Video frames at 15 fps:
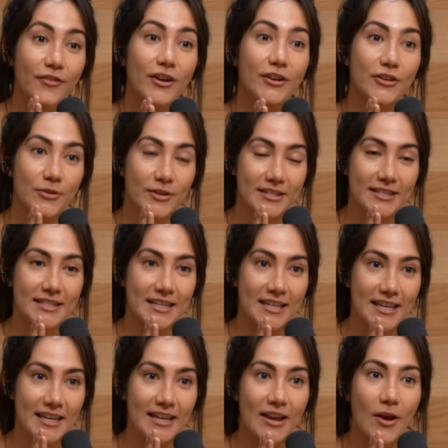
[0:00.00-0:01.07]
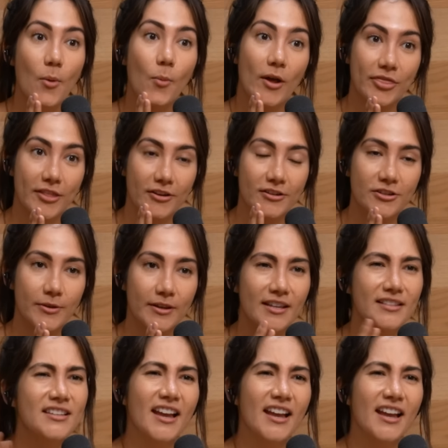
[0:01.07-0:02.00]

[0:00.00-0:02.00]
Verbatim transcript: for you to see what they're doing.